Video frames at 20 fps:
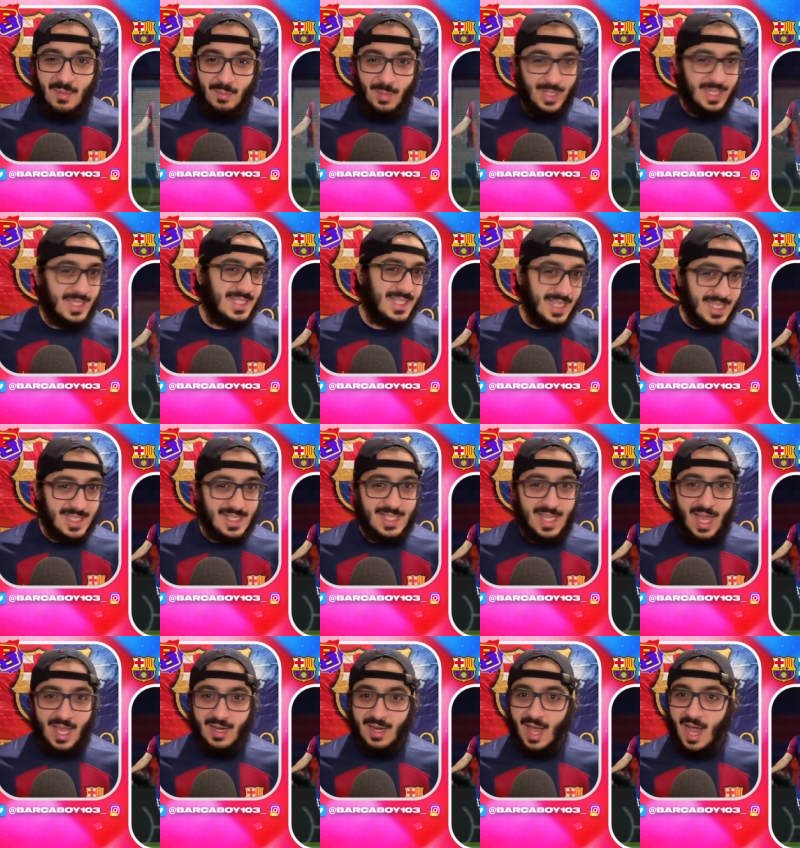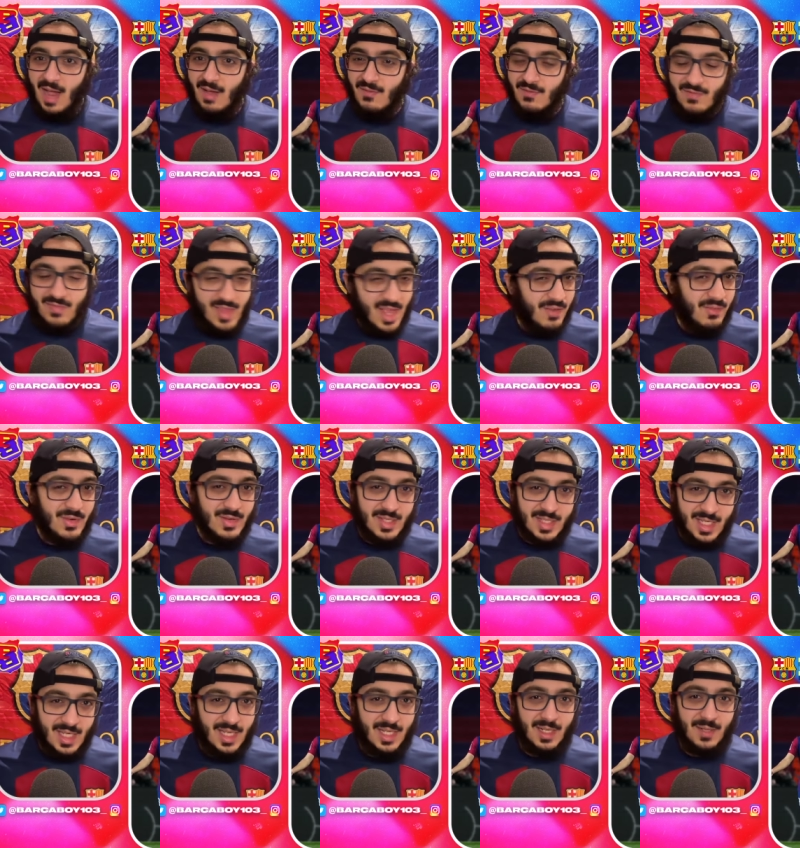but since then, I've never
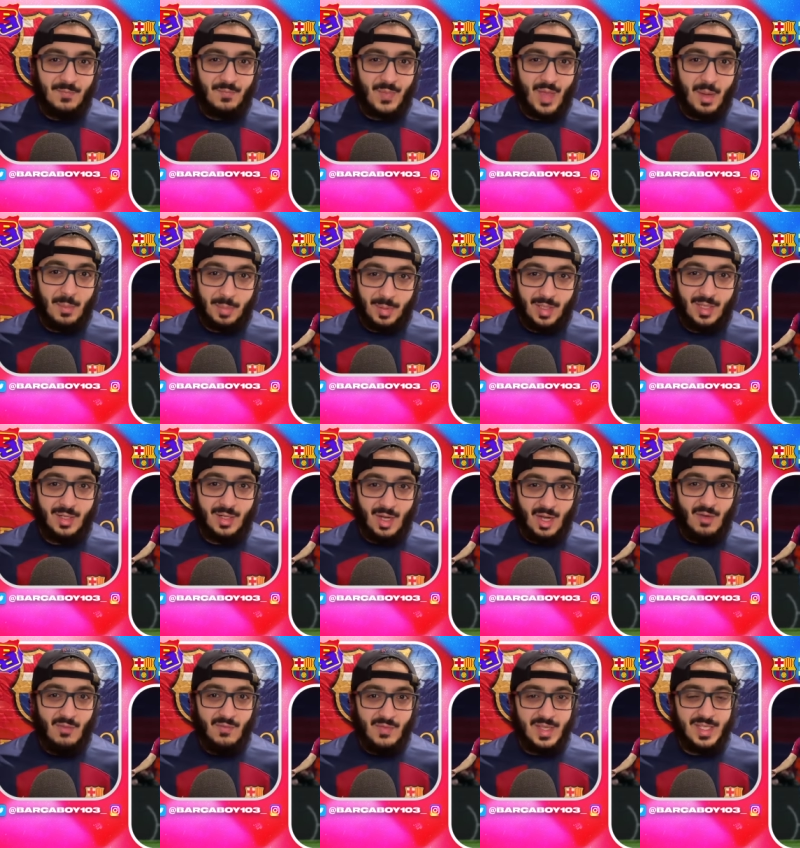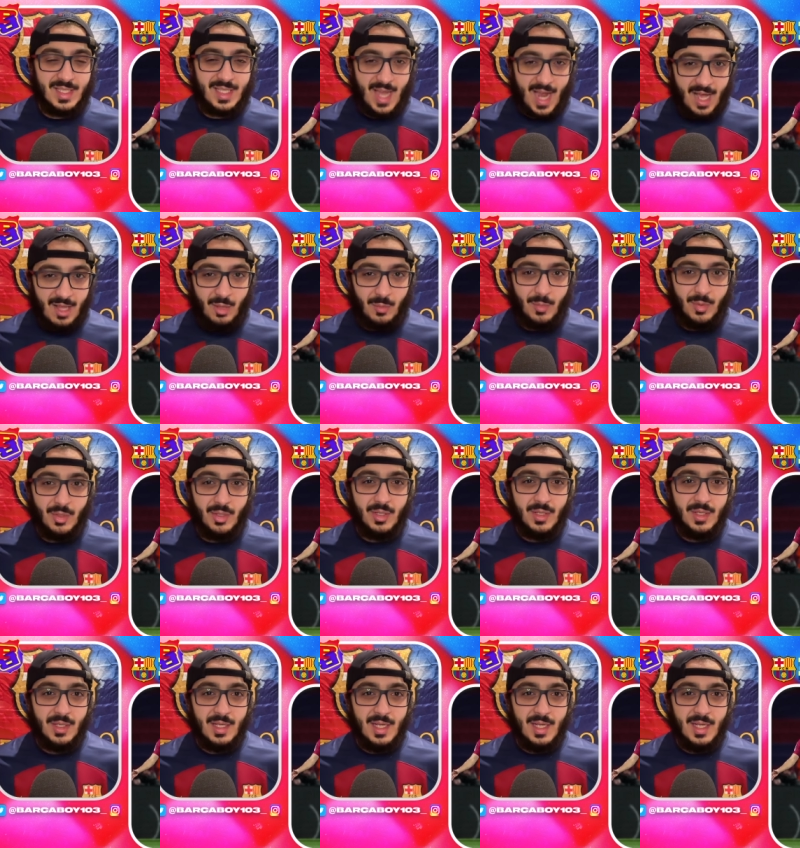seen a player of this caliber